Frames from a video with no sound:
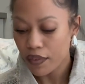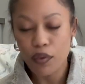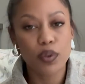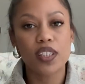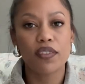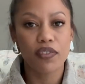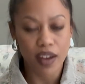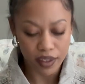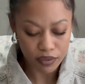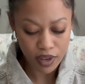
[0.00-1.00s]

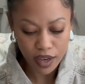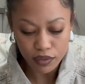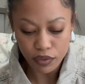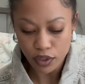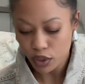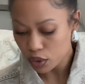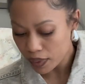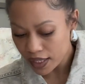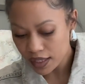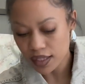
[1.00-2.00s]
45 Rand for the
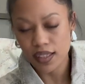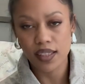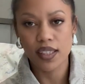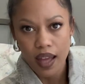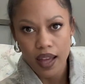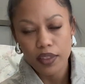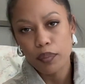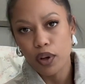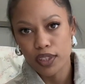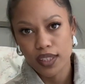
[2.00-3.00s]
tweezers and the
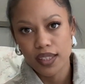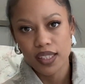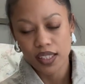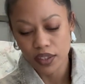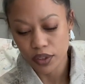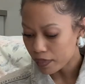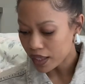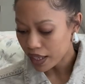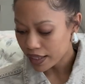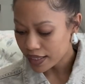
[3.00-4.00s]
bond and seal. The
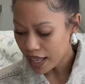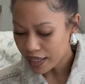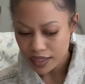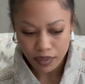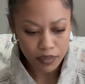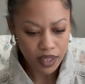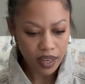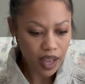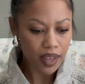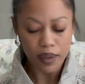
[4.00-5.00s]
next item that
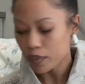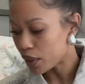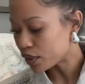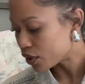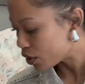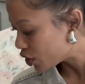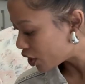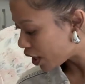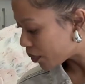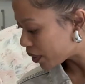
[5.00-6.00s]
I am going to
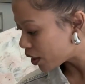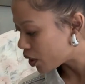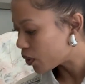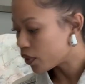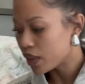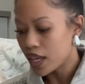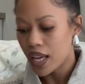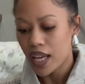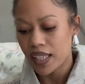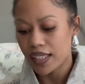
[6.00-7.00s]
share with you
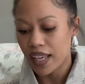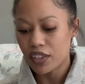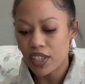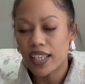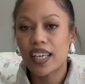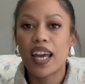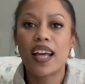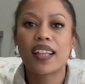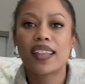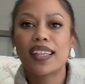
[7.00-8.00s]
is actually
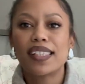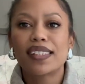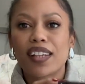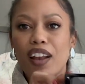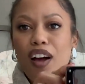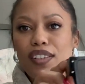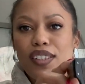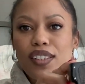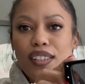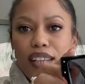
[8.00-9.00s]
these
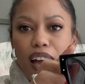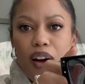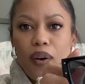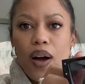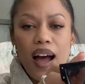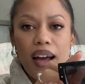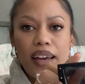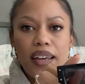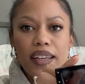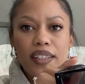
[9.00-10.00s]
glasses. Now,
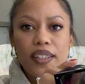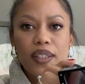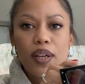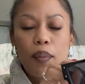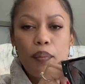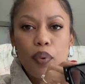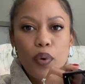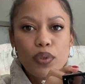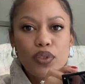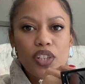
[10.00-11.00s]
I
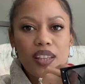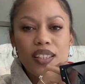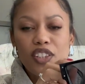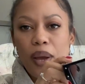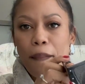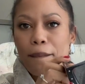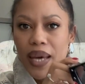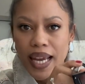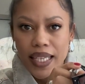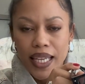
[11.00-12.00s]
bought the
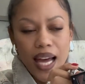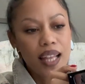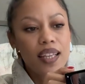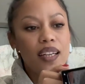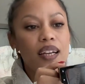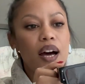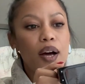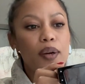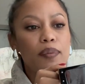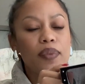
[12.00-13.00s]
champagne color
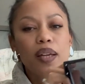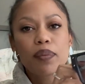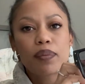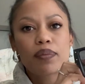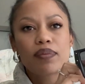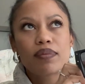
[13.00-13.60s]
in,